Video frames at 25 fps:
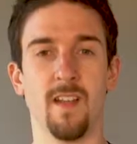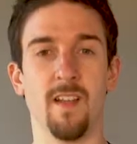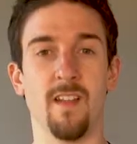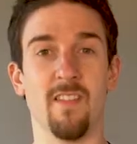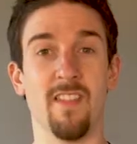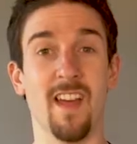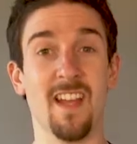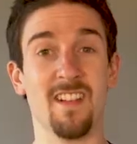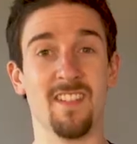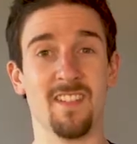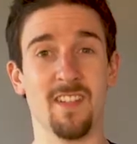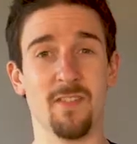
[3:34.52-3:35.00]

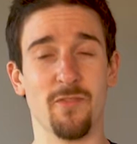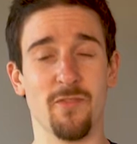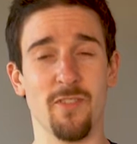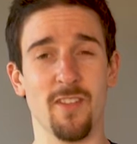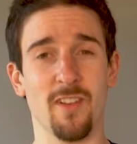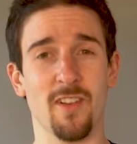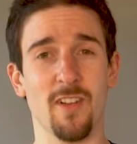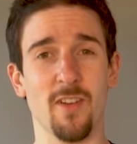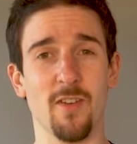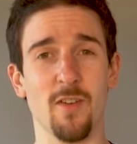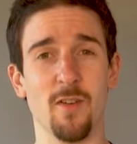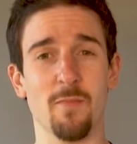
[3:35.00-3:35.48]
That's it for
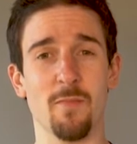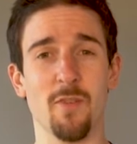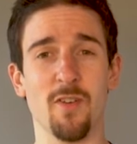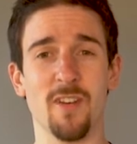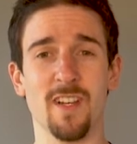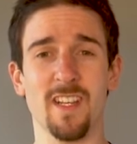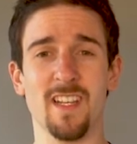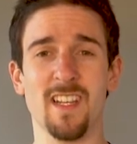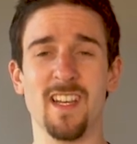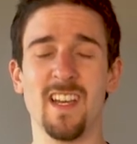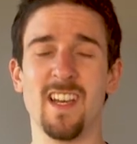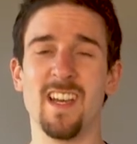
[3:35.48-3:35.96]
the lower
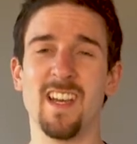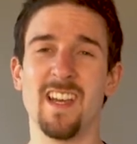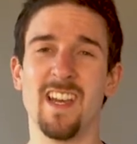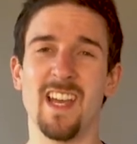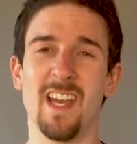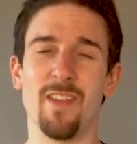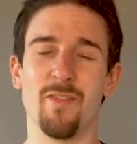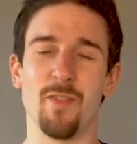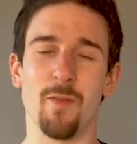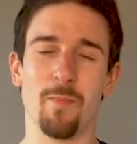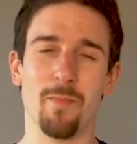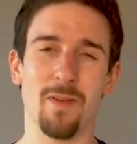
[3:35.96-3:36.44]
body.
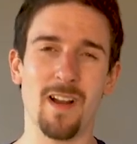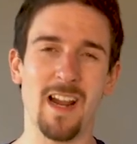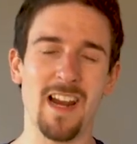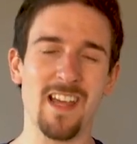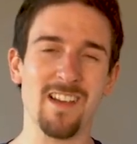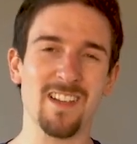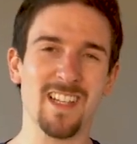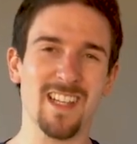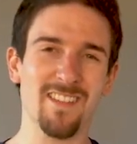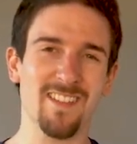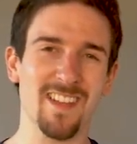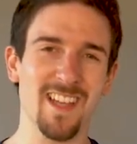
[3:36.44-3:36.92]
If you're
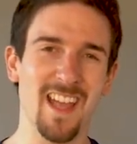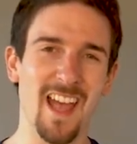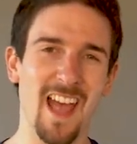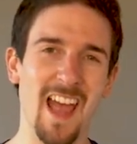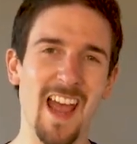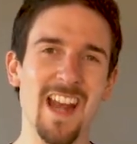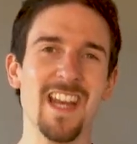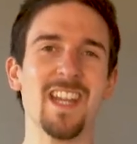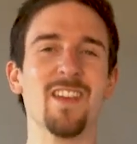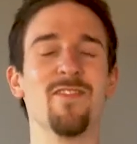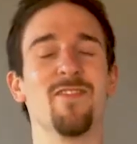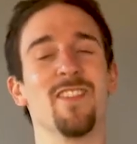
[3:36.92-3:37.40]
planning on giving
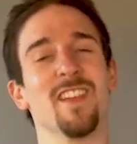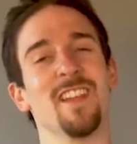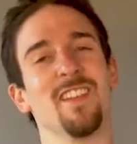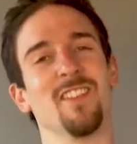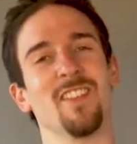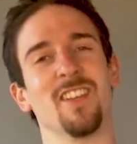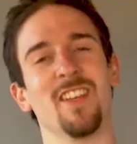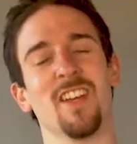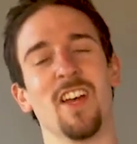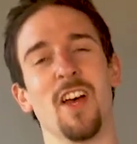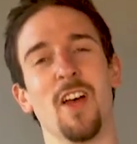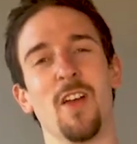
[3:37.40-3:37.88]
any of
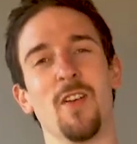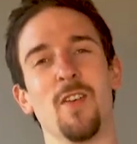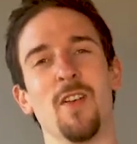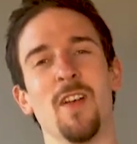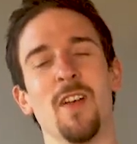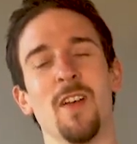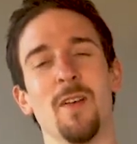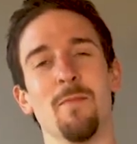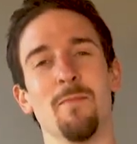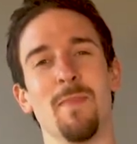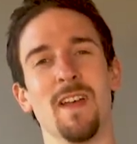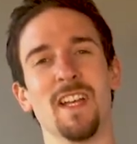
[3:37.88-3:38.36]
these a go,
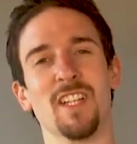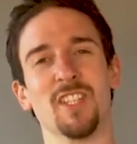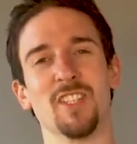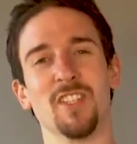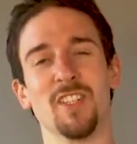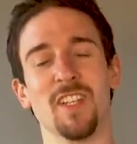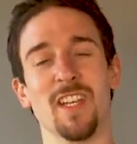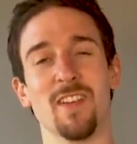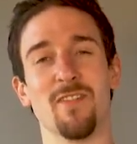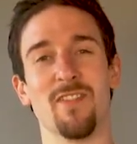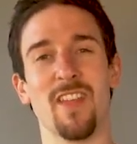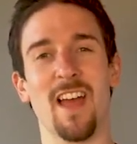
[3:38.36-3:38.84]
make
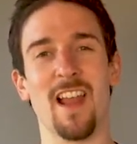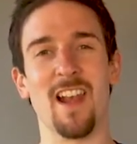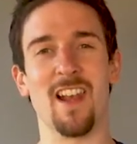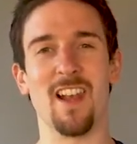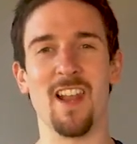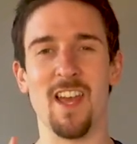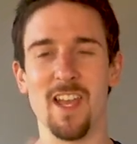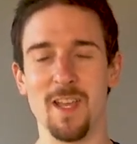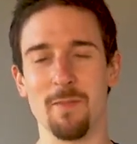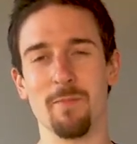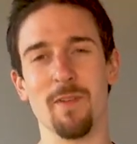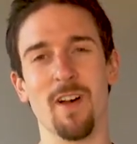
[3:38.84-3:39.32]
sure you give that
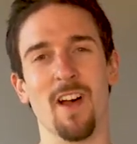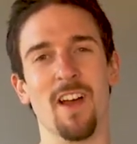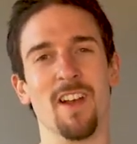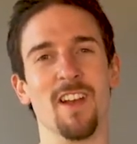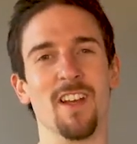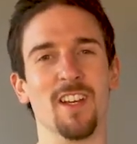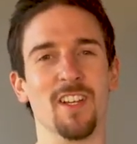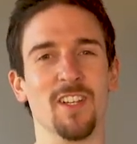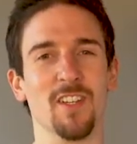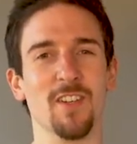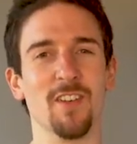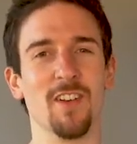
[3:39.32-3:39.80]
like button
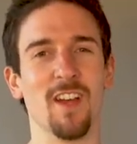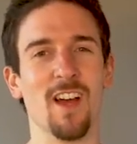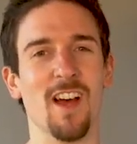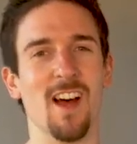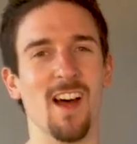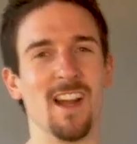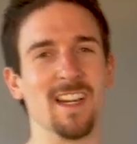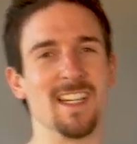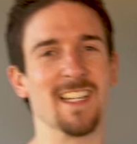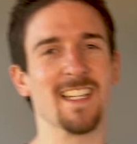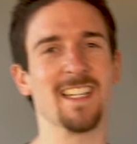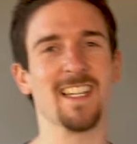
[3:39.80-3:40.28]
a good
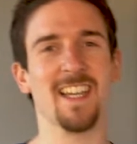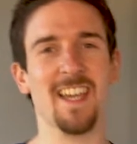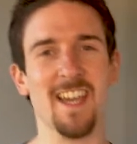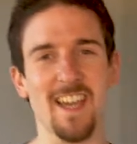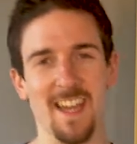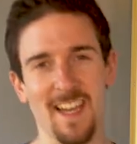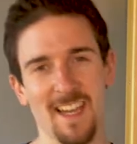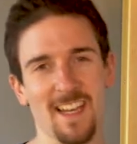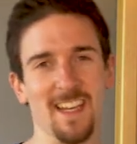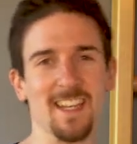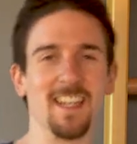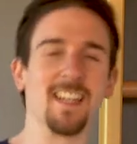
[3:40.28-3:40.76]
hard
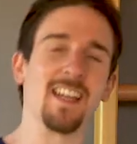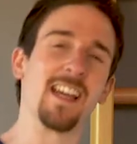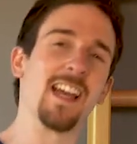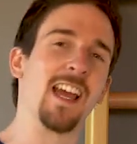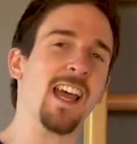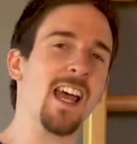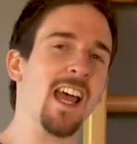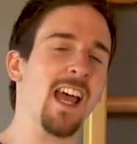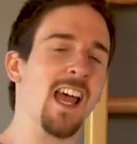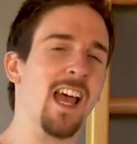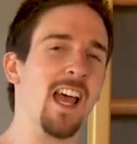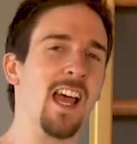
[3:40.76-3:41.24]
kick
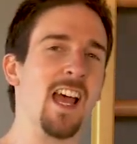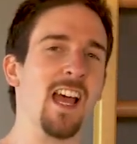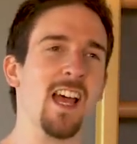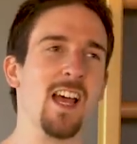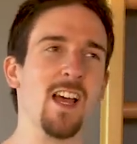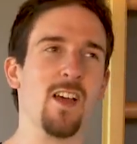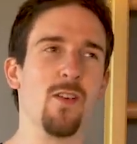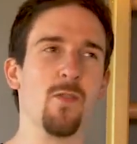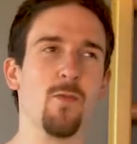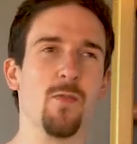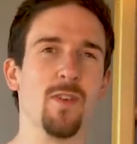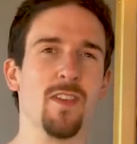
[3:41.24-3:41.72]

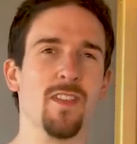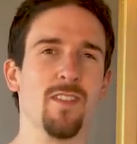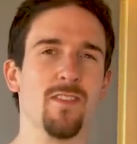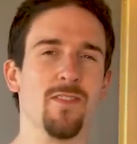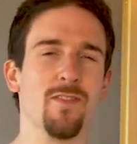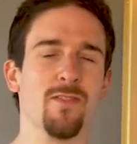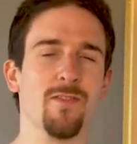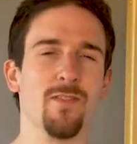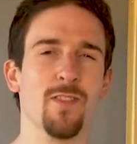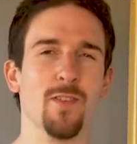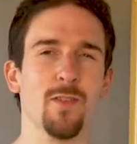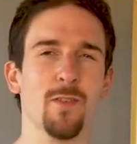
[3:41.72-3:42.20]

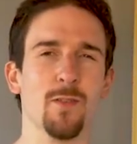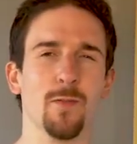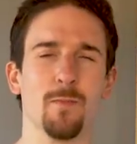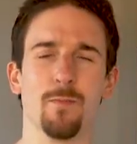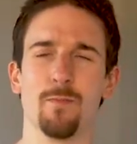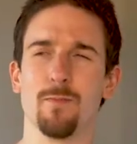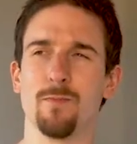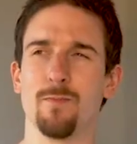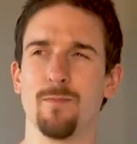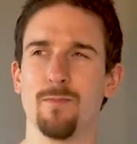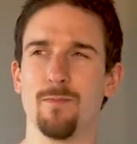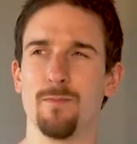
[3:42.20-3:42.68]
with your
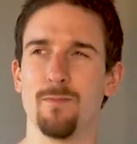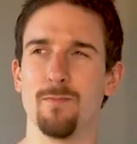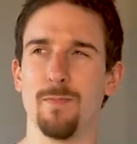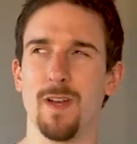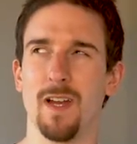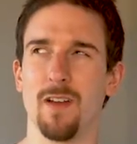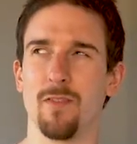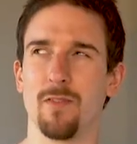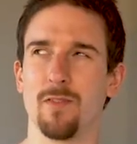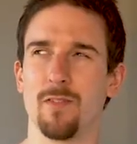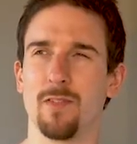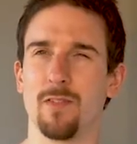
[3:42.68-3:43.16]

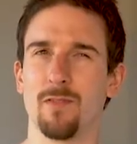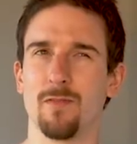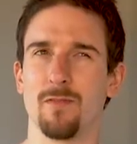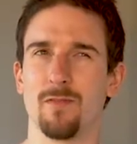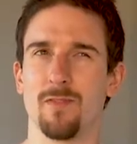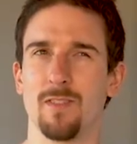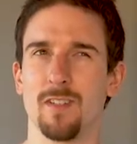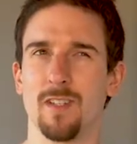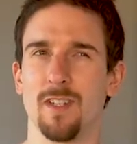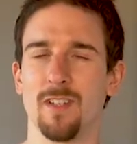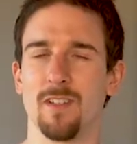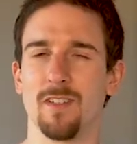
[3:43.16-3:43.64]
mouse
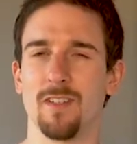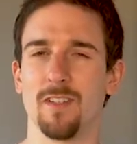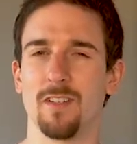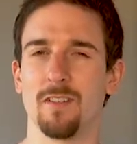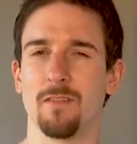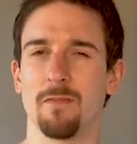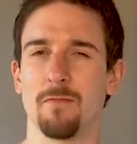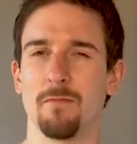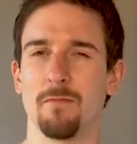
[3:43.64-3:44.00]
cursor.